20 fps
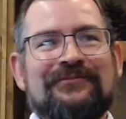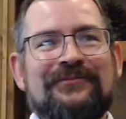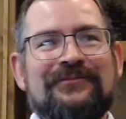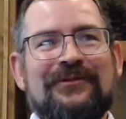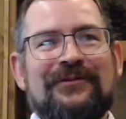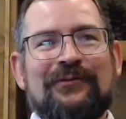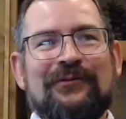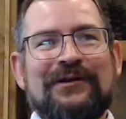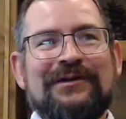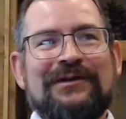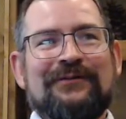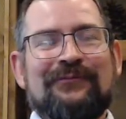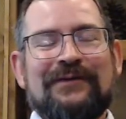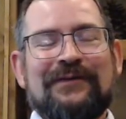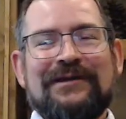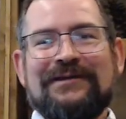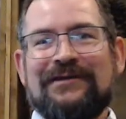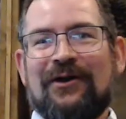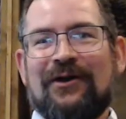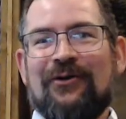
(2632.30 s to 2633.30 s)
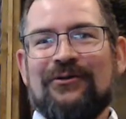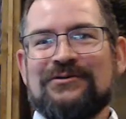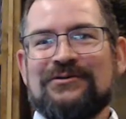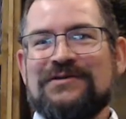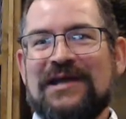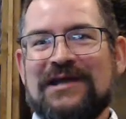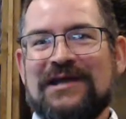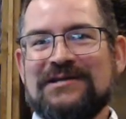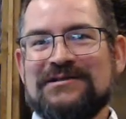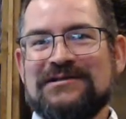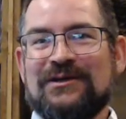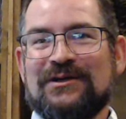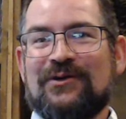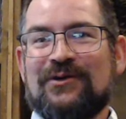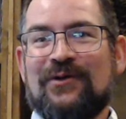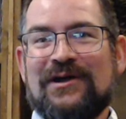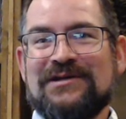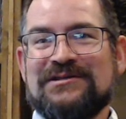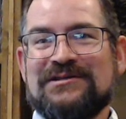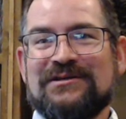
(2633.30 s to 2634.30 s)
We don't change an
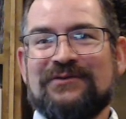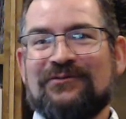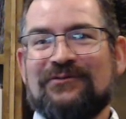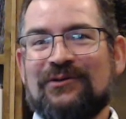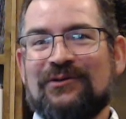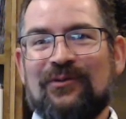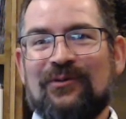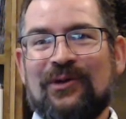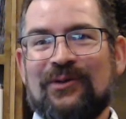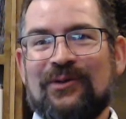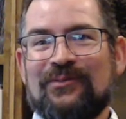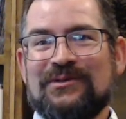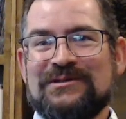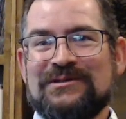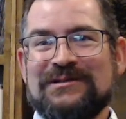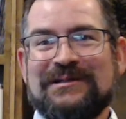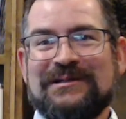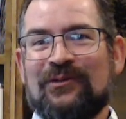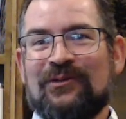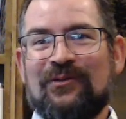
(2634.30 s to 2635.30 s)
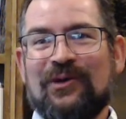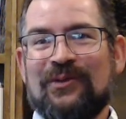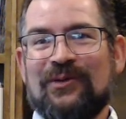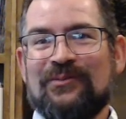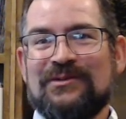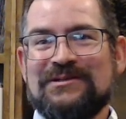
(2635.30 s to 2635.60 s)
equation for a 1% gain